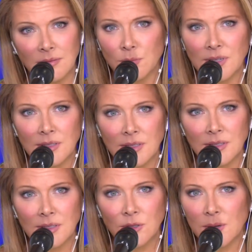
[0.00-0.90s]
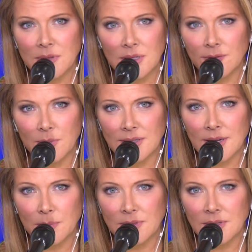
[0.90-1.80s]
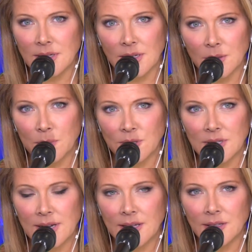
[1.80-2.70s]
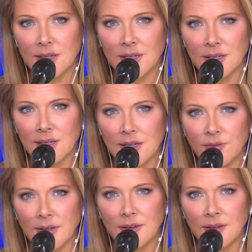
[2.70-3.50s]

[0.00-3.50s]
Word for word: President Trump isn't everybody's cup of tea on the personality front.